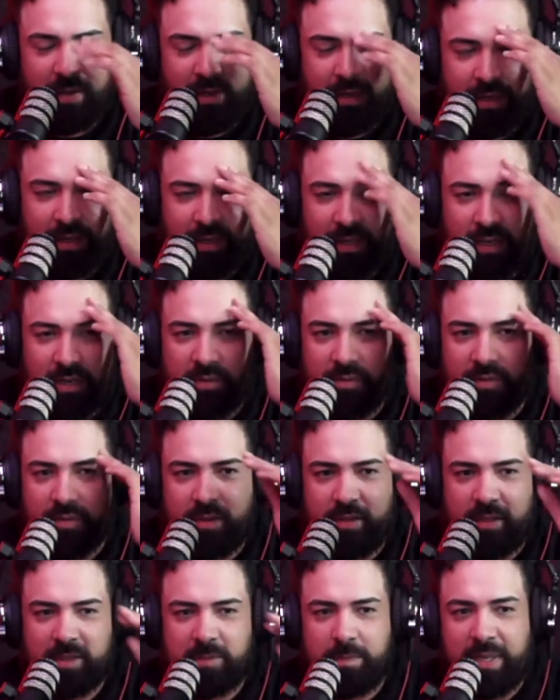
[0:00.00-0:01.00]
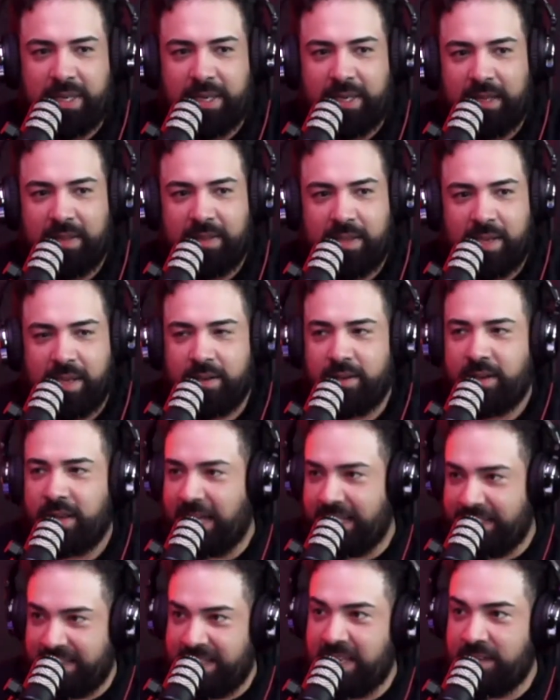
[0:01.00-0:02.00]
You know, it's big. And then
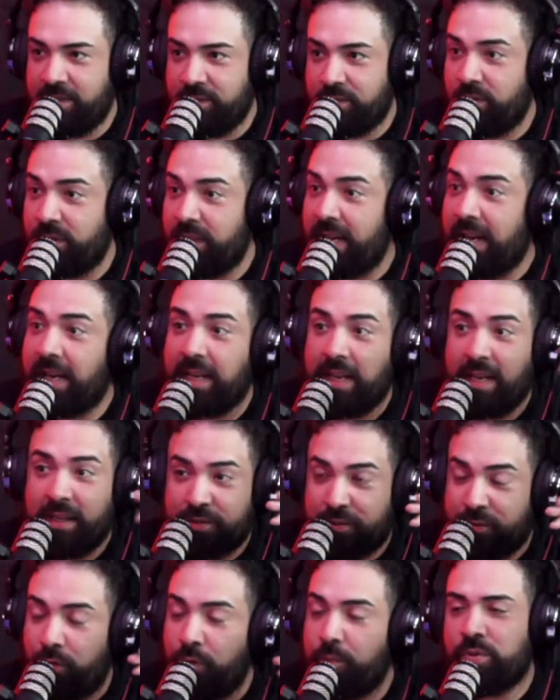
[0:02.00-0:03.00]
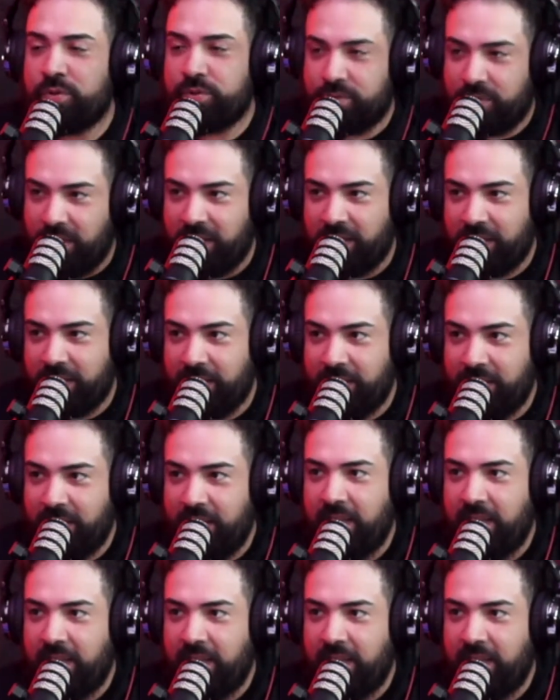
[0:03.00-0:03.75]
I didn't, so then I got super drunk.